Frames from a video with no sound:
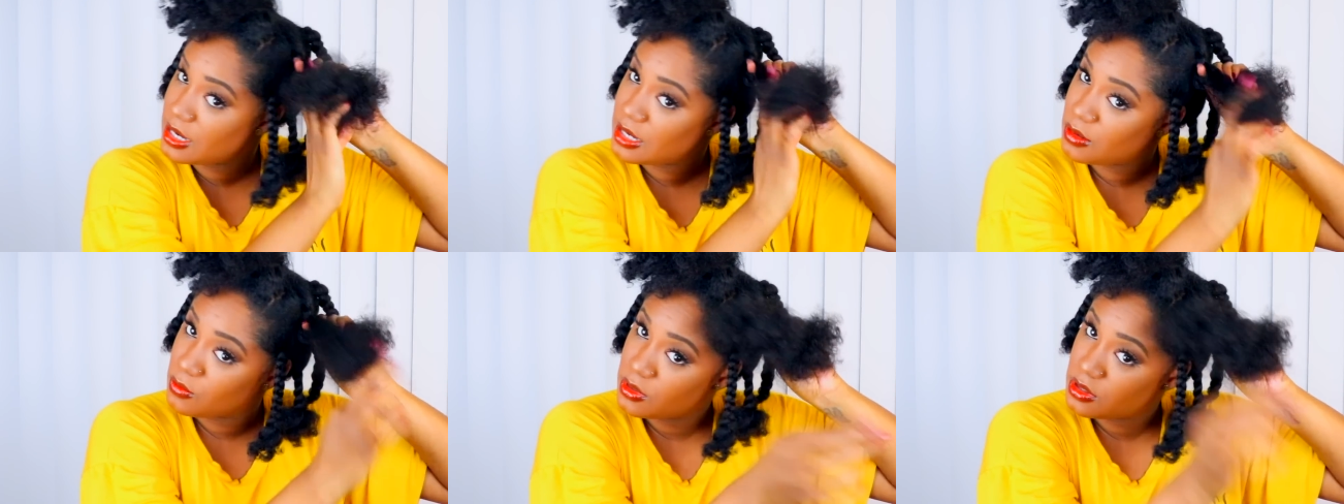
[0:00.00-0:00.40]

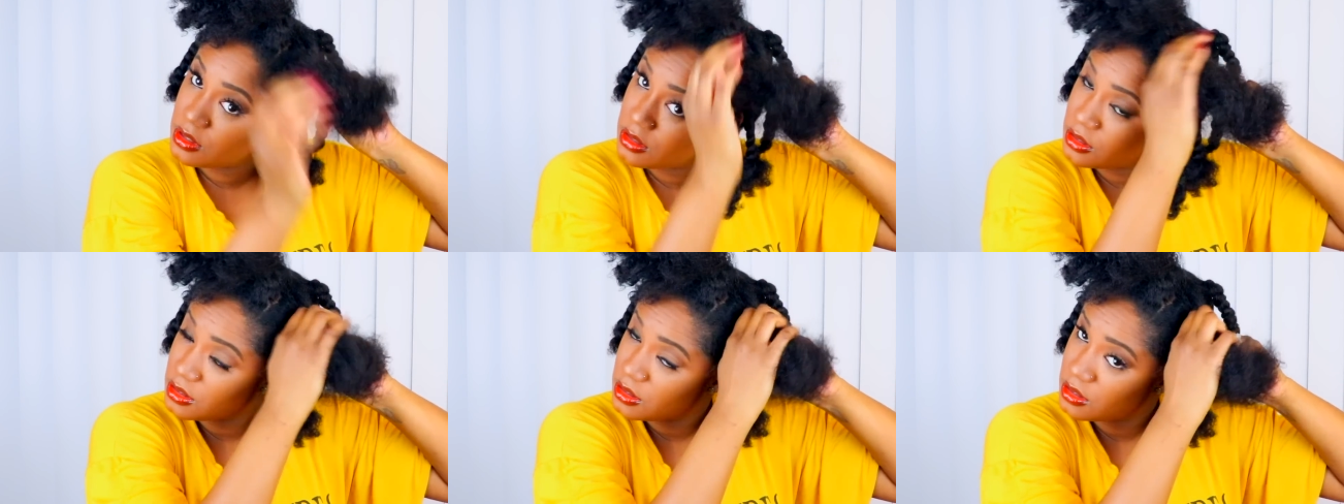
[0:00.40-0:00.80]
I don't want
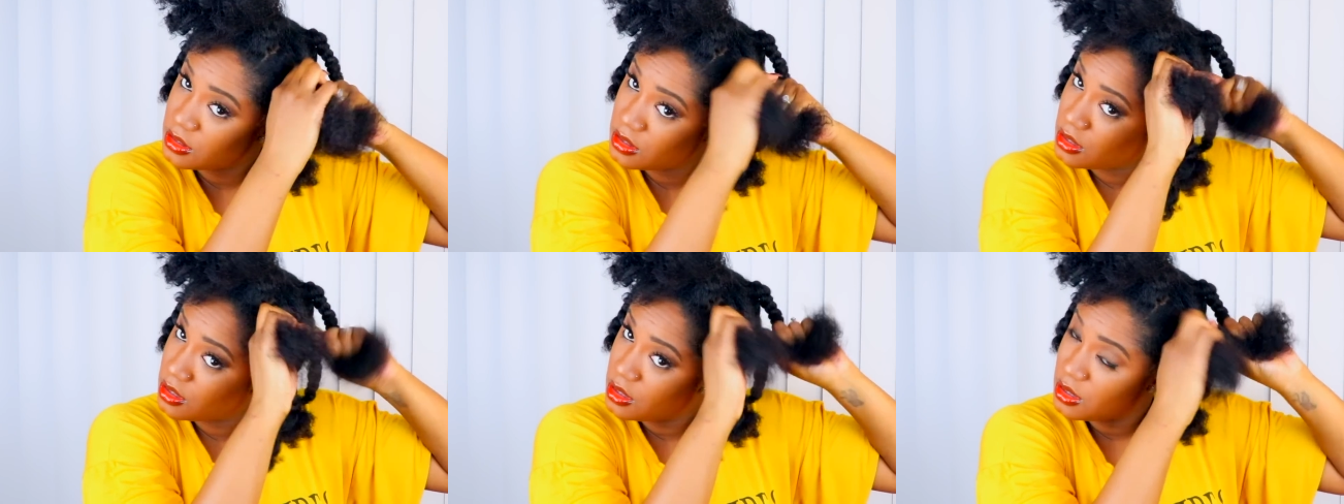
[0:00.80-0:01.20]

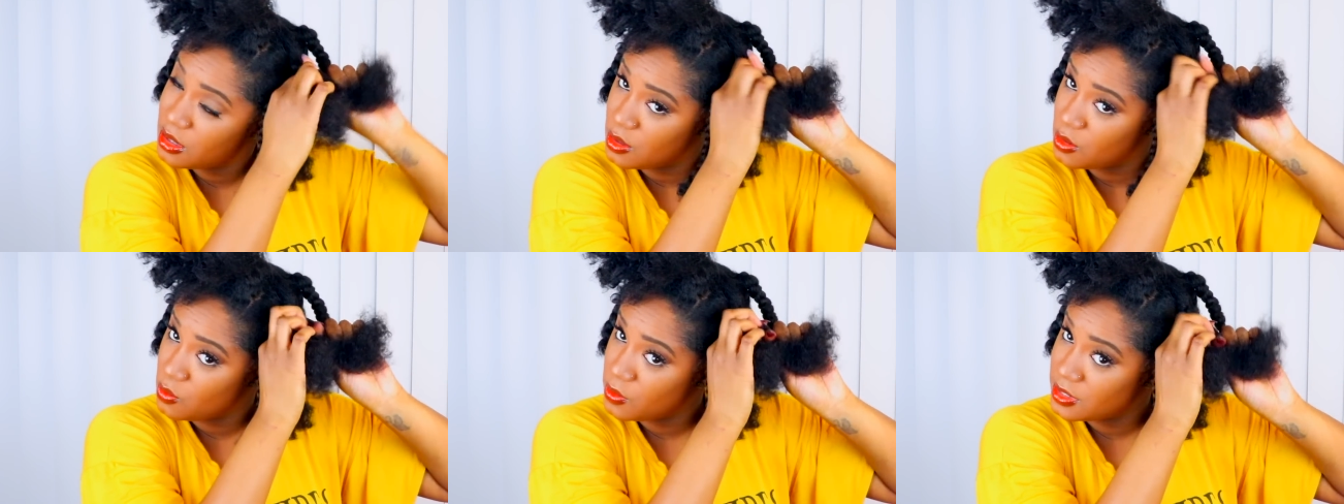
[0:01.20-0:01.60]

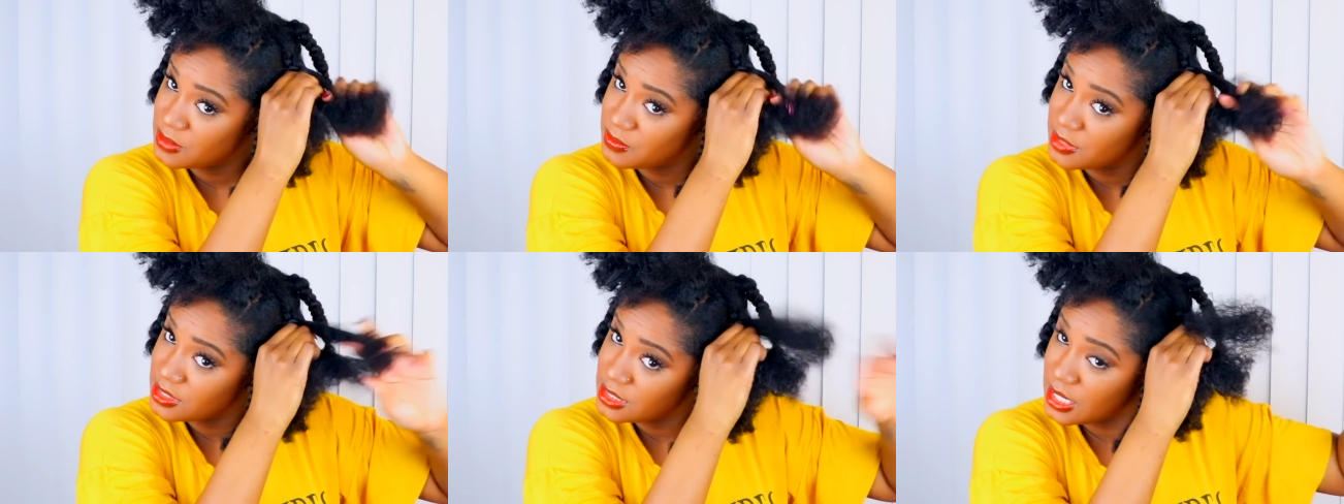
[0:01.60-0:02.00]
to waste
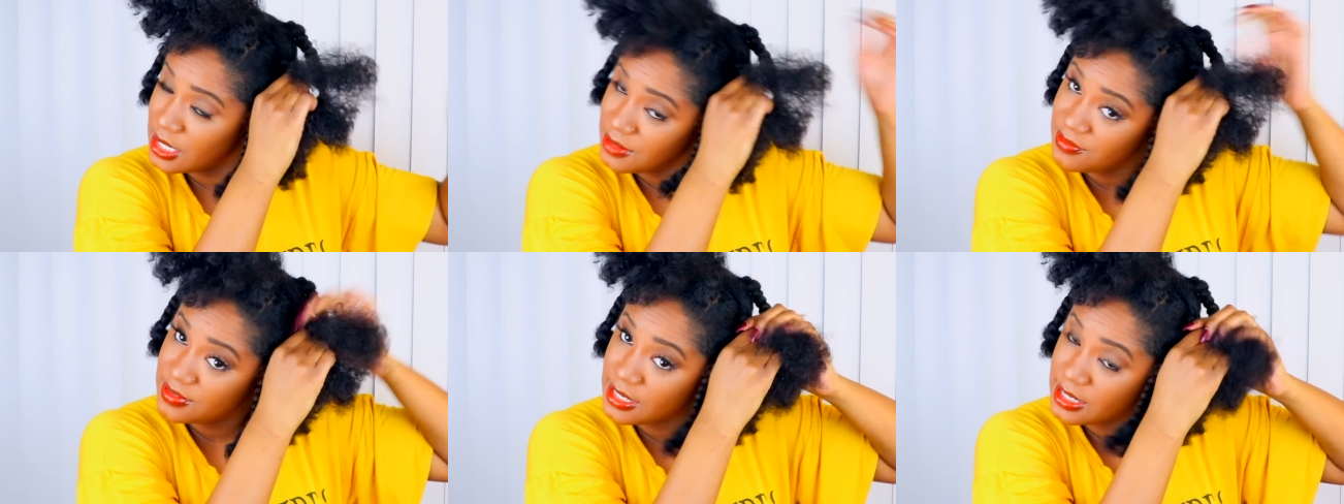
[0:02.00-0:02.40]
my
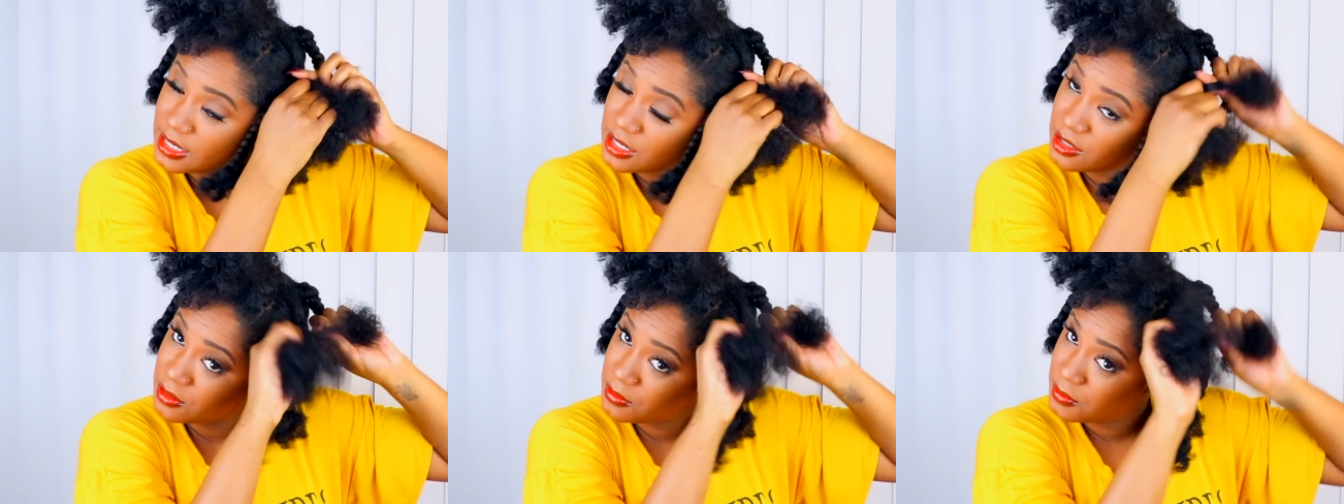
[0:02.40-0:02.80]
time flat
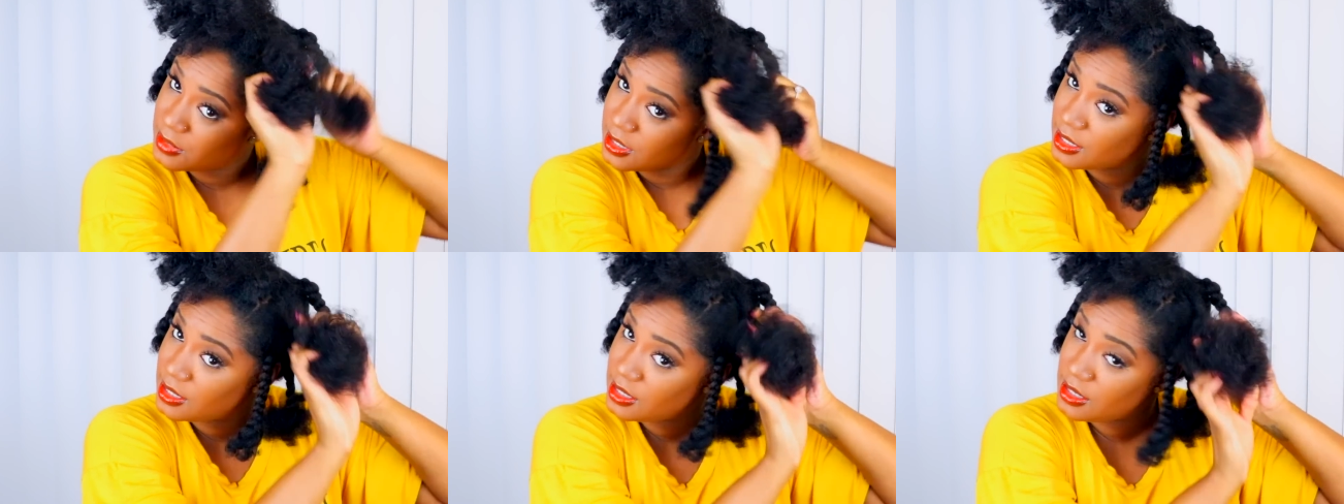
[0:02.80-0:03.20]
ironing
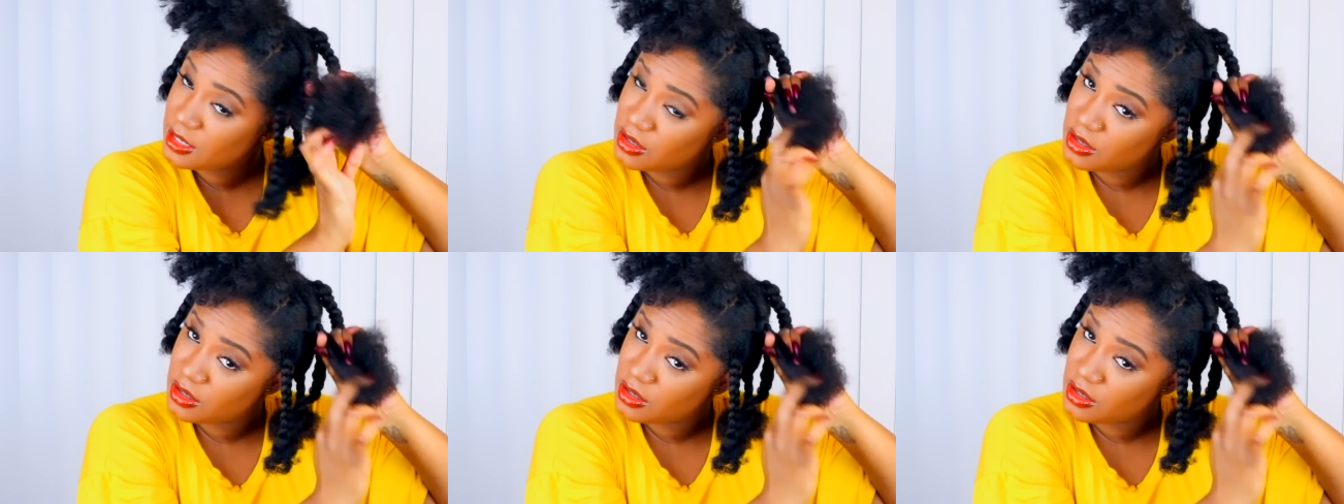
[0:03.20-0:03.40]
my hair